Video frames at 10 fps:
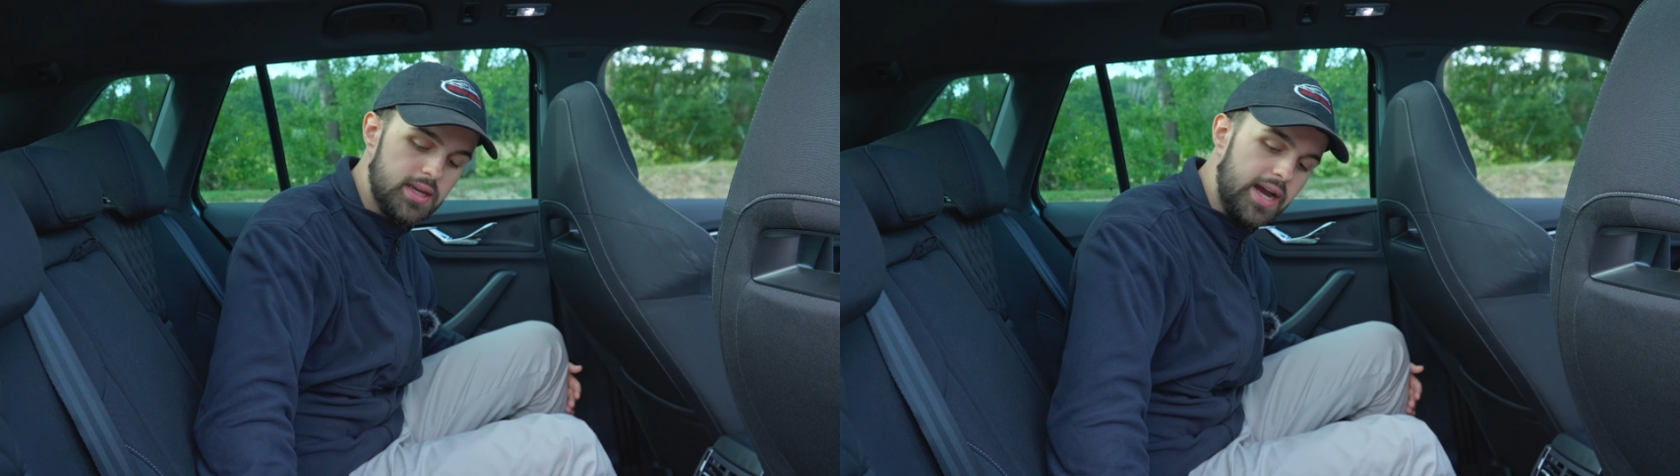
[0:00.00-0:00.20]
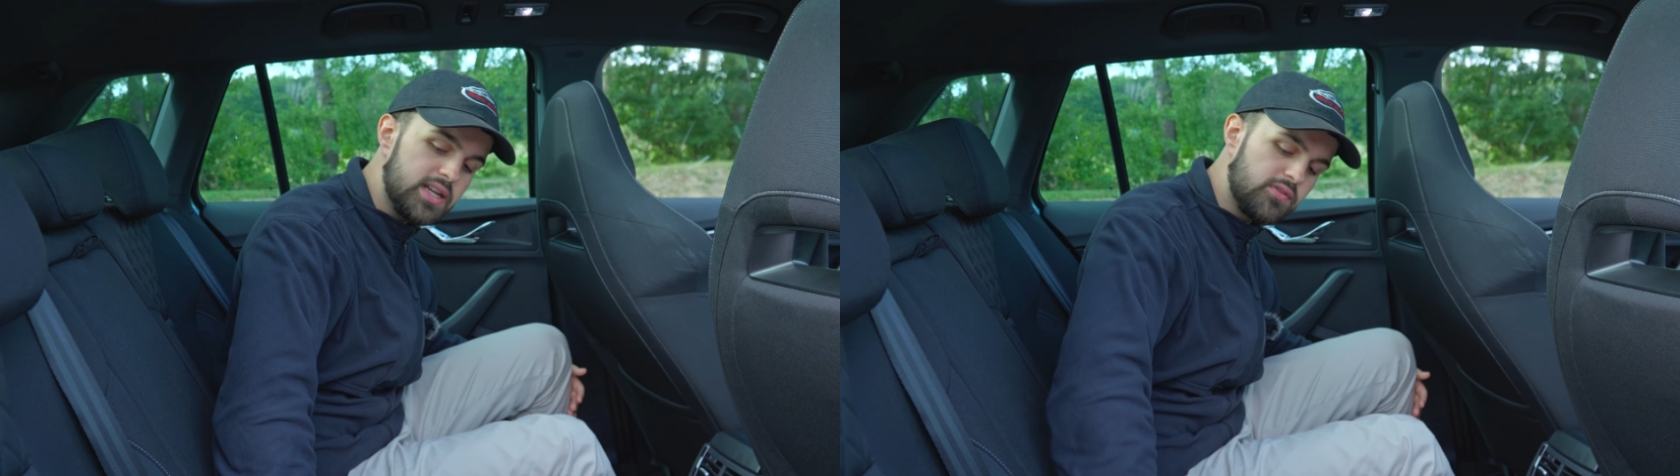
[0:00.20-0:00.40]

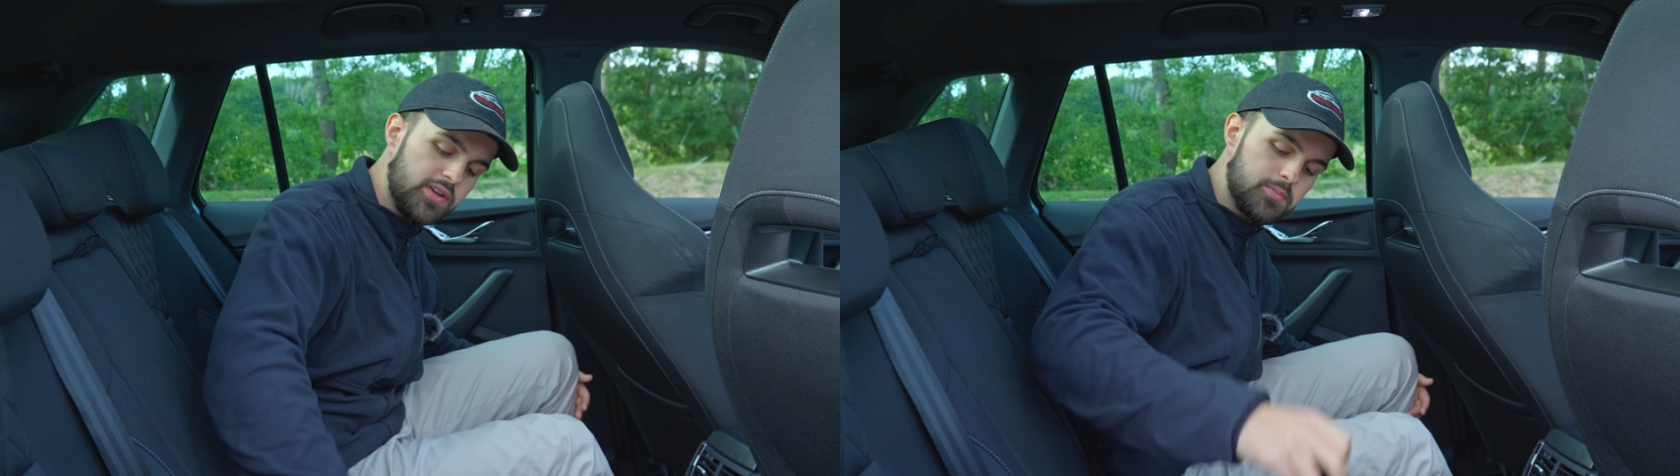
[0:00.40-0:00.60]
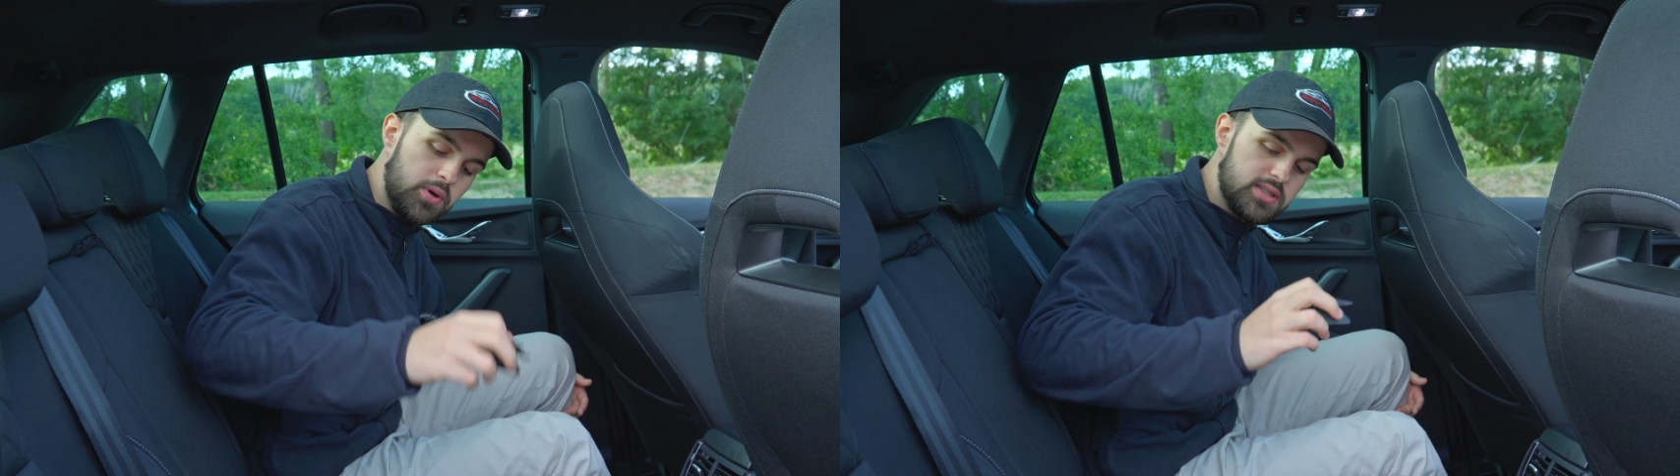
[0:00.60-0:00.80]

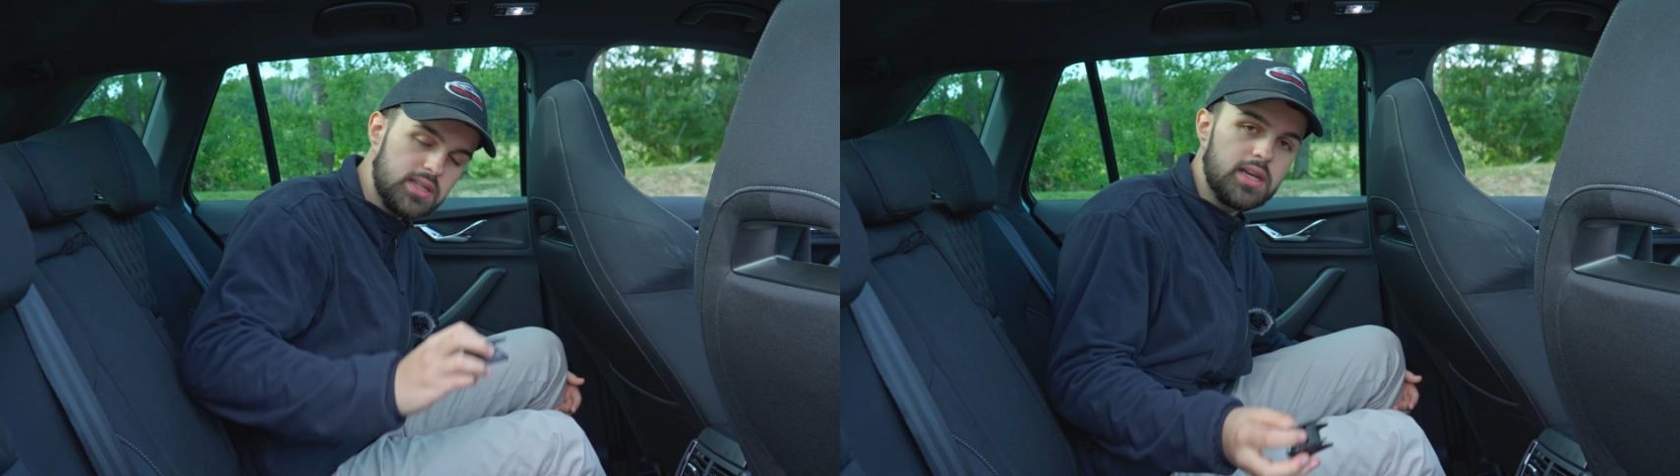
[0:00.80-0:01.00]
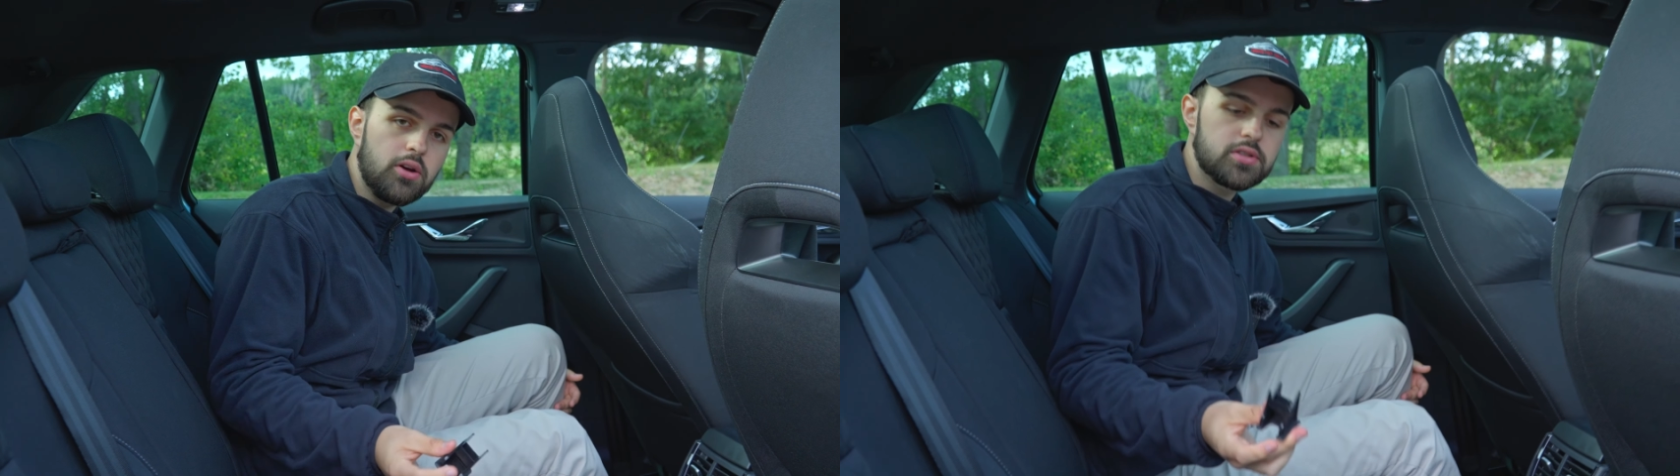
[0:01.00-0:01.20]
Isofix points
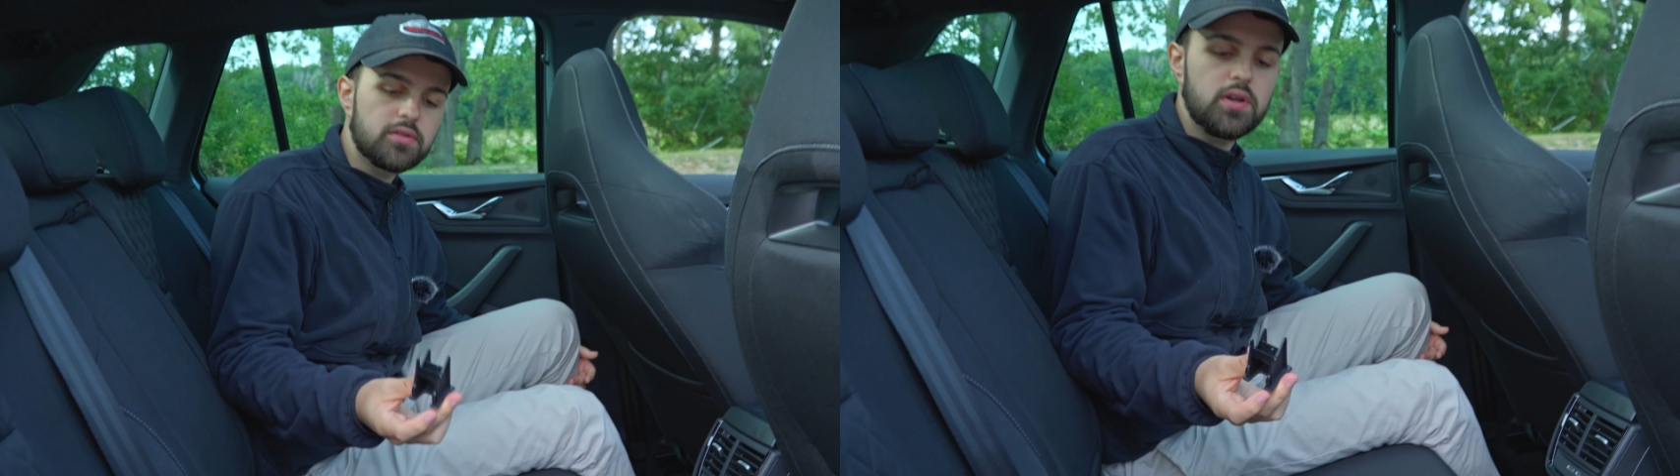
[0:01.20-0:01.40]
in here, also